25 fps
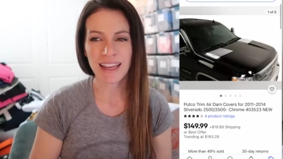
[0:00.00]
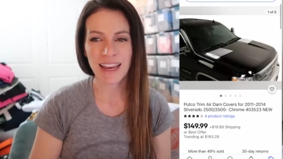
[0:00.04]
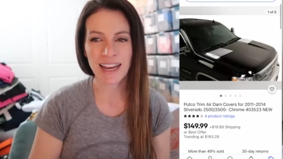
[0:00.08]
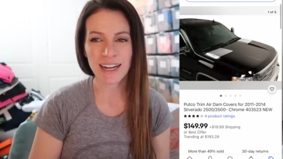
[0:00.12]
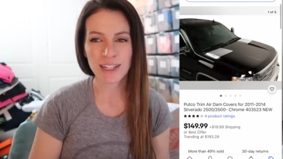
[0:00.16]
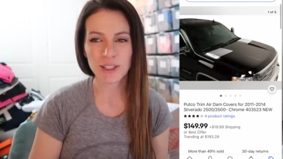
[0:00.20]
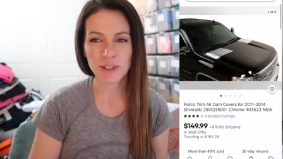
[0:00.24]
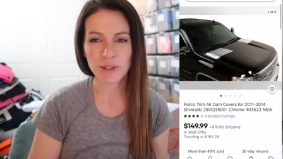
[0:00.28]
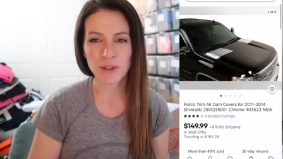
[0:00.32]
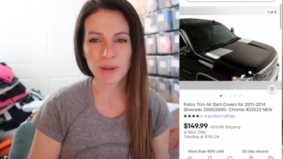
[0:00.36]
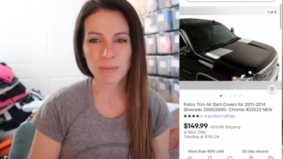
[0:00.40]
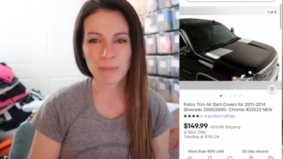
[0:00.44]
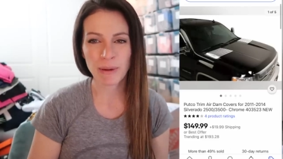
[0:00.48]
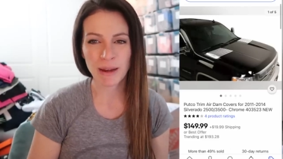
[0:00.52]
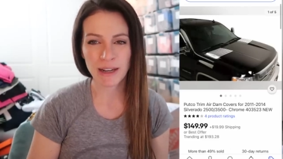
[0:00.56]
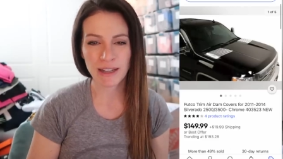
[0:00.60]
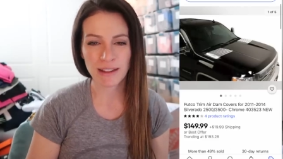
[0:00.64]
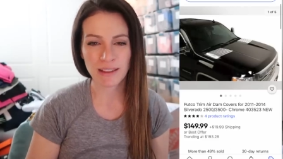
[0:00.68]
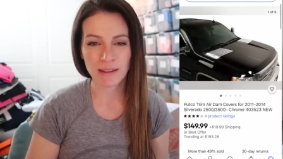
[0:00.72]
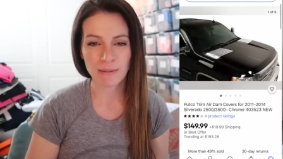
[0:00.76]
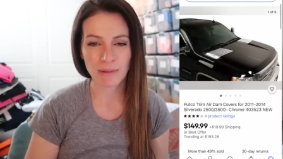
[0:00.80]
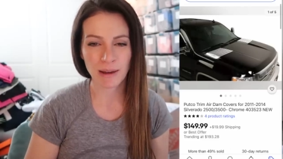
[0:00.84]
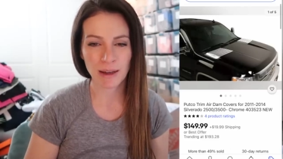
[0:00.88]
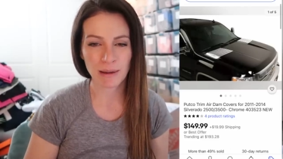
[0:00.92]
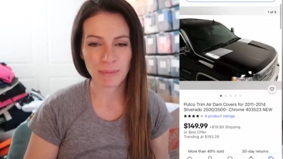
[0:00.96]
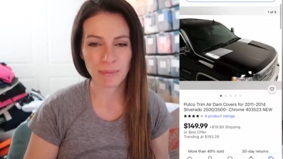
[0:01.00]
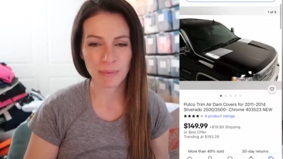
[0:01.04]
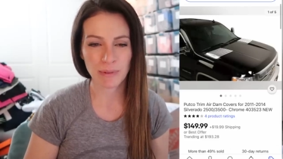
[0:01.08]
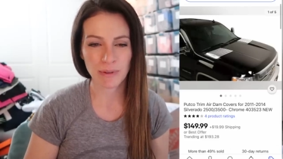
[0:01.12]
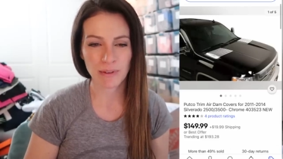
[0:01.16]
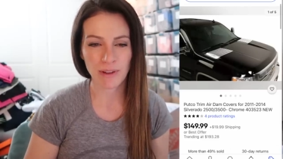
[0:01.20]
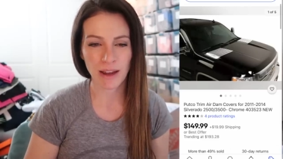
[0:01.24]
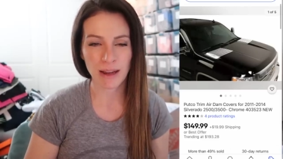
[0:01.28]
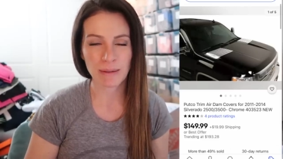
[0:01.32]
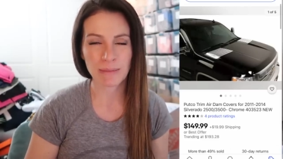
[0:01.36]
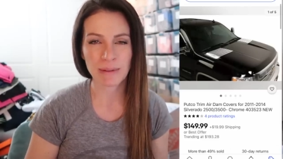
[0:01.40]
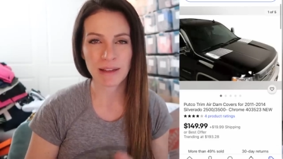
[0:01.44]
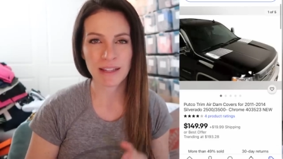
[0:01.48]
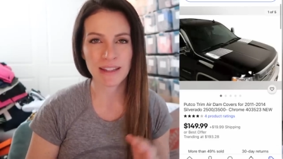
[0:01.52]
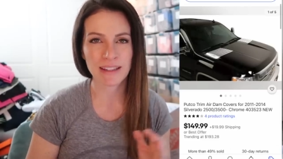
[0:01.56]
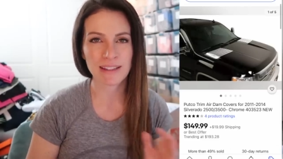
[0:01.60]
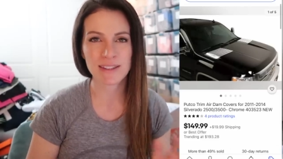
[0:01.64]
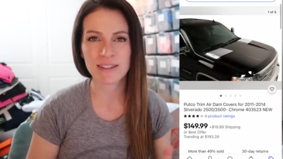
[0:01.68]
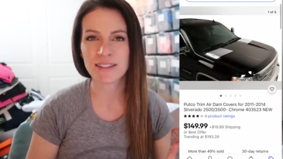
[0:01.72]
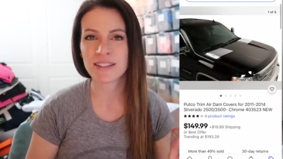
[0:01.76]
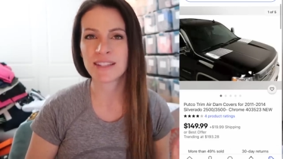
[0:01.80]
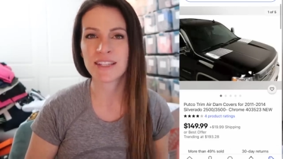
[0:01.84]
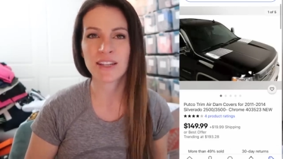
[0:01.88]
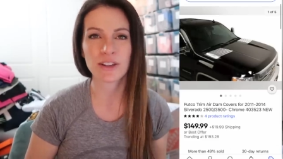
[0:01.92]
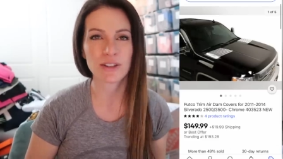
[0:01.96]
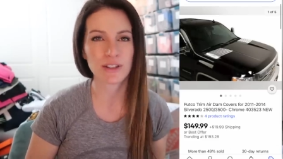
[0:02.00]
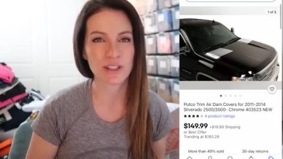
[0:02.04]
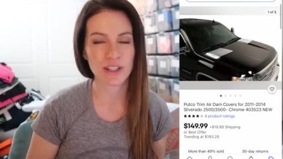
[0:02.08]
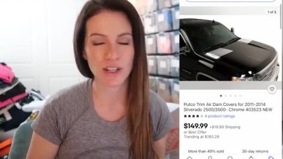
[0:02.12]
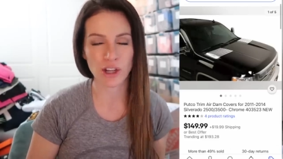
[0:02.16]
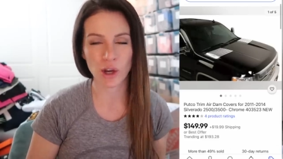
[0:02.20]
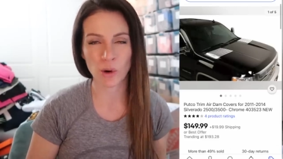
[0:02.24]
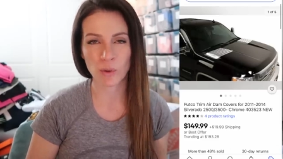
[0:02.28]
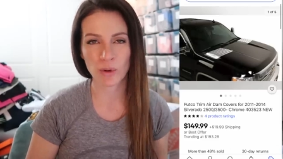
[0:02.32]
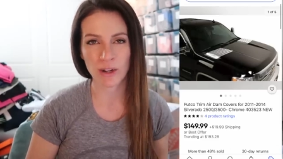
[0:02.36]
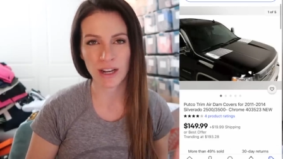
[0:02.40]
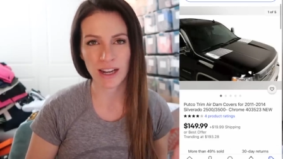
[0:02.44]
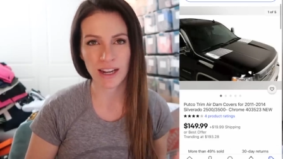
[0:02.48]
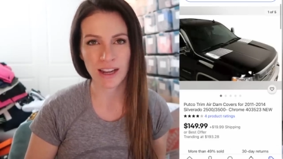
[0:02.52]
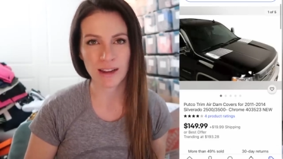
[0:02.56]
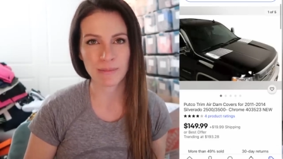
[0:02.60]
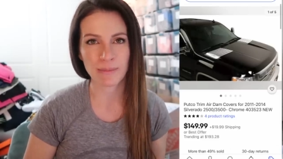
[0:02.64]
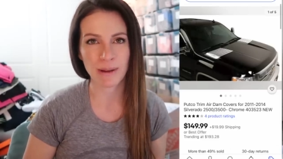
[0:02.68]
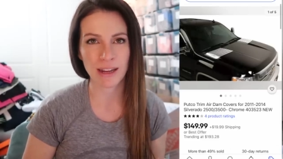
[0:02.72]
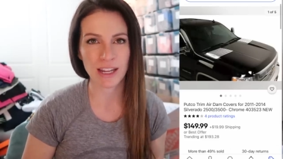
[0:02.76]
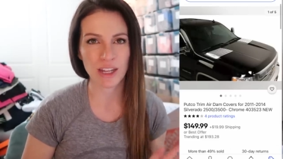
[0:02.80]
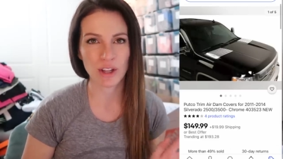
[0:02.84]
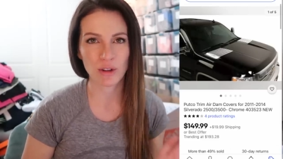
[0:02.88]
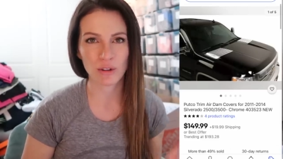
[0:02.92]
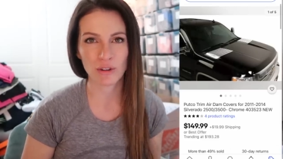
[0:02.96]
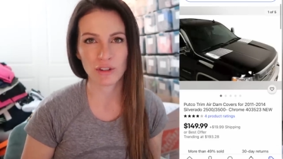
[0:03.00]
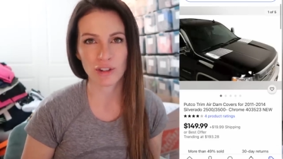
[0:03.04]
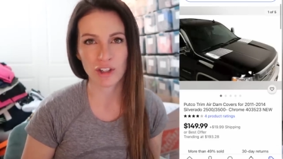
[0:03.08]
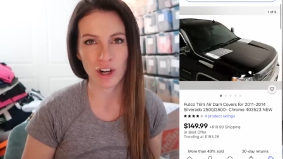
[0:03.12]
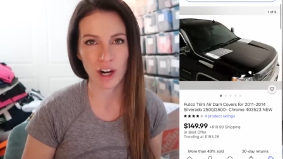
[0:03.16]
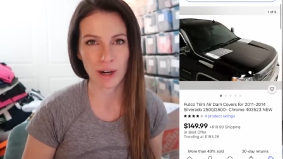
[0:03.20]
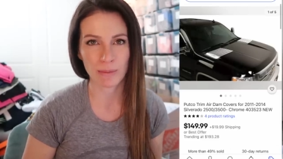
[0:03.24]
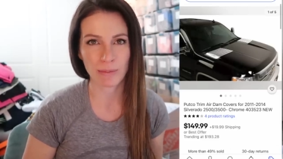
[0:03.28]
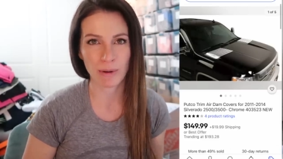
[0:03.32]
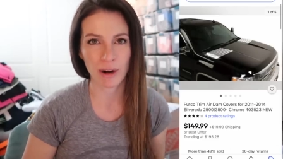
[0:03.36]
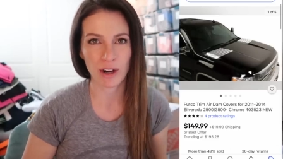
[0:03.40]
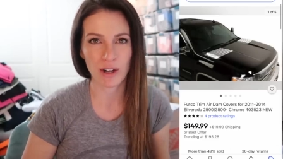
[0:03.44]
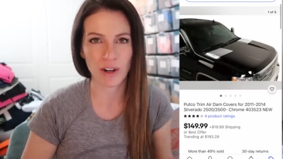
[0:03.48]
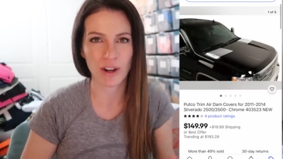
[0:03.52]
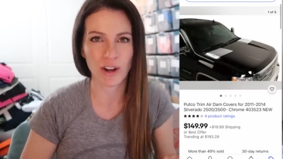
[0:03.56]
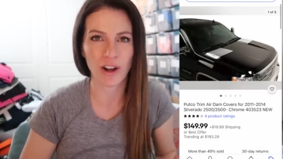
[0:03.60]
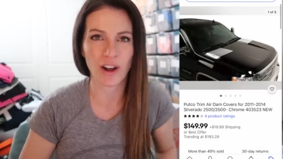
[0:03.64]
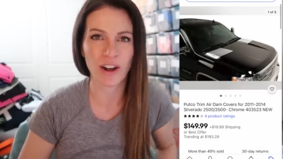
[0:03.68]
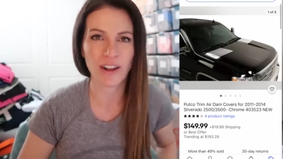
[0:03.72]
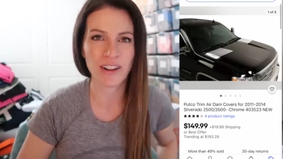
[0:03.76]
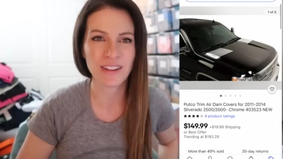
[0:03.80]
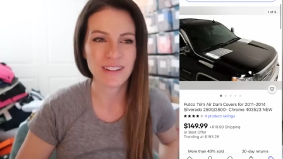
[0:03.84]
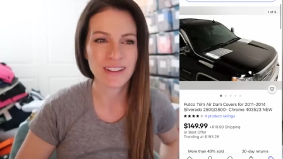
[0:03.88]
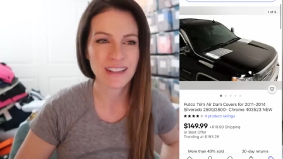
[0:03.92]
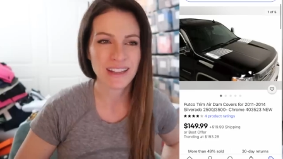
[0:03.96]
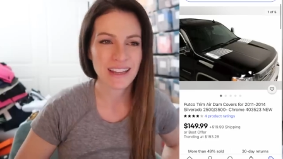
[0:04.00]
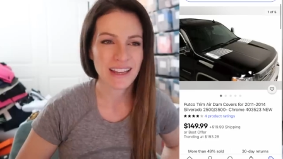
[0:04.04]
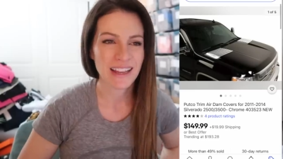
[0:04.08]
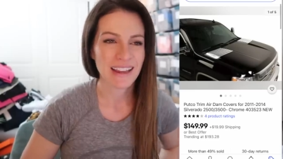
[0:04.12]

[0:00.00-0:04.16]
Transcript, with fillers: actually picked them up, I mean, this is years ago when I got my huge car part haul,